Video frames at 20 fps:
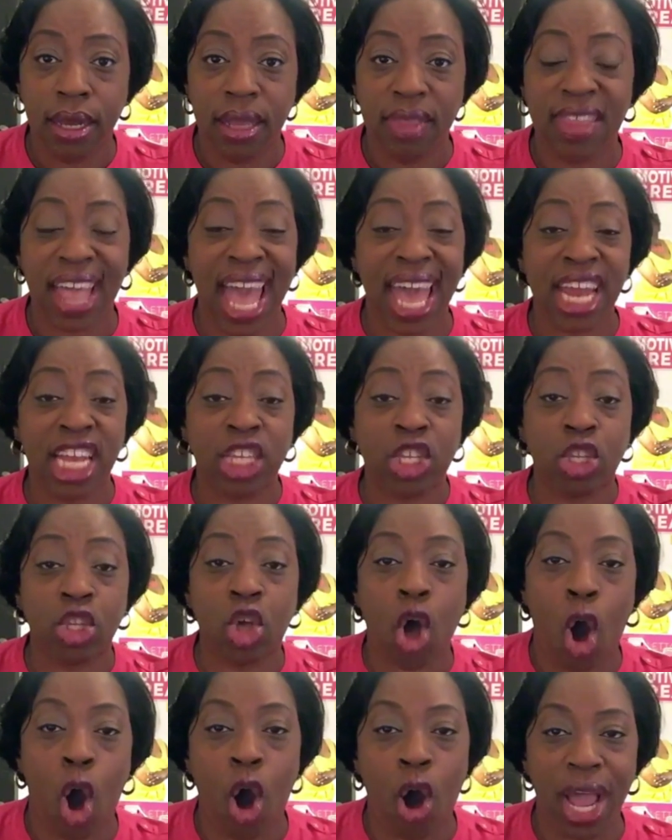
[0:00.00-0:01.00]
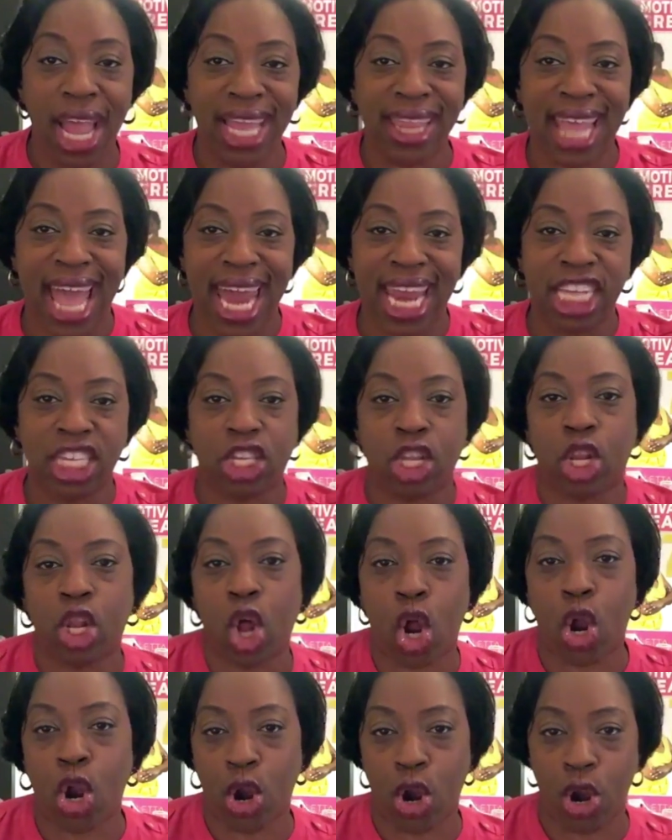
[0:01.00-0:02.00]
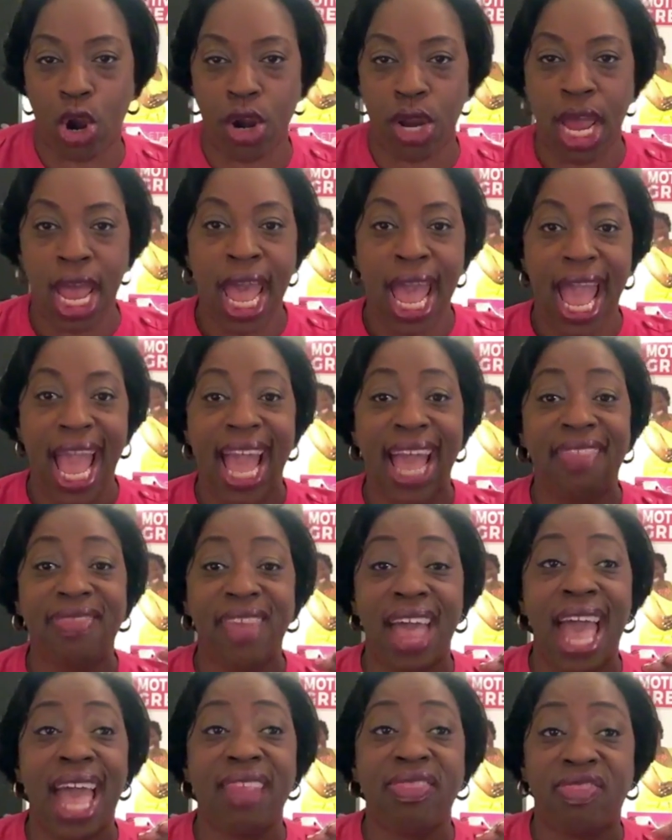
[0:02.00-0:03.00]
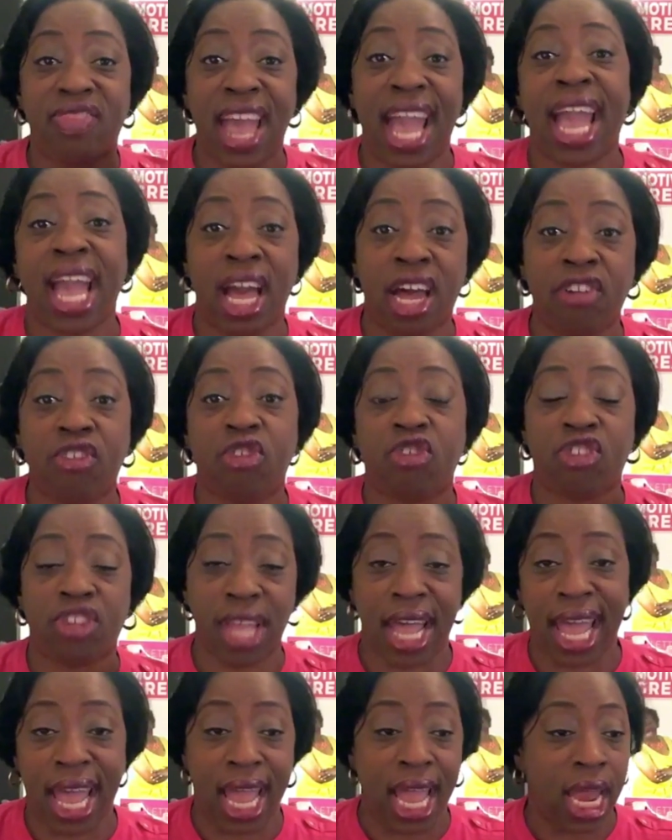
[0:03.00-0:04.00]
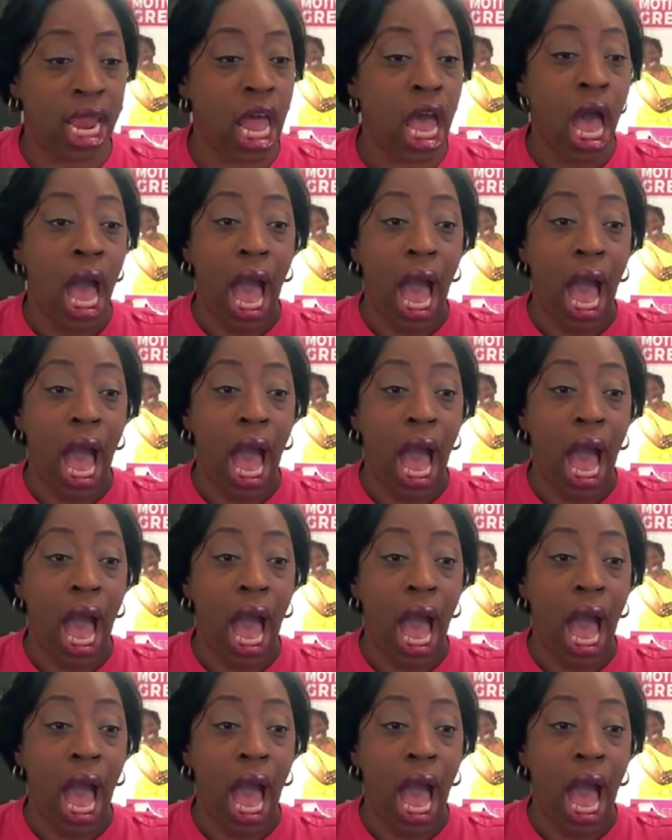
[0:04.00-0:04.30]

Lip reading: that is taught and that is learned and that they understand,